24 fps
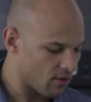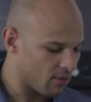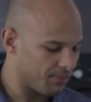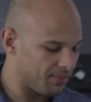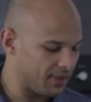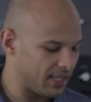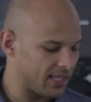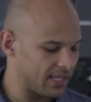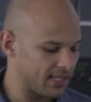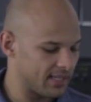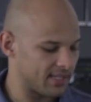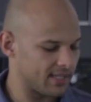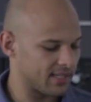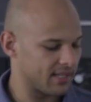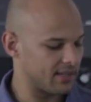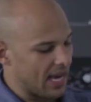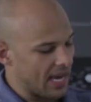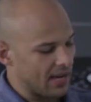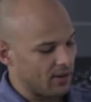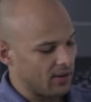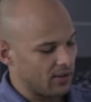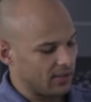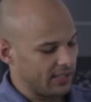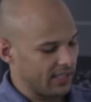home because
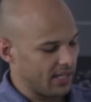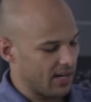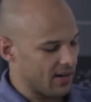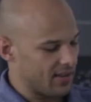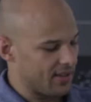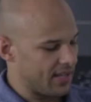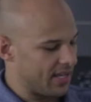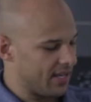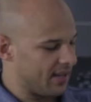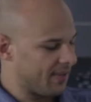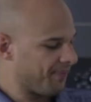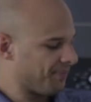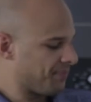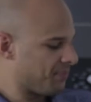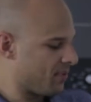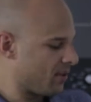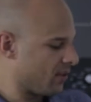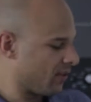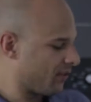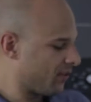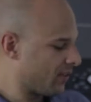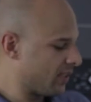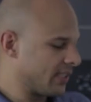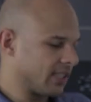not only are they
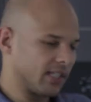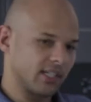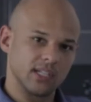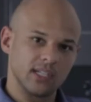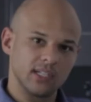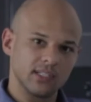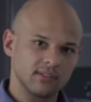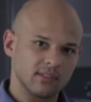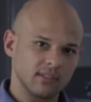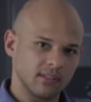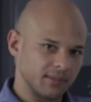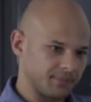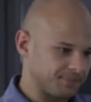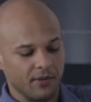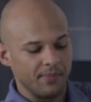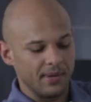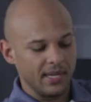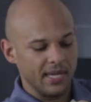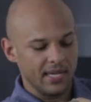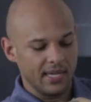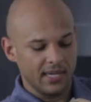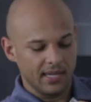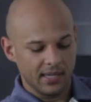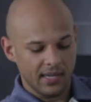beautiful and cooked, for
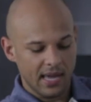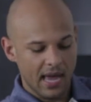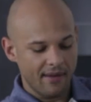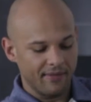me,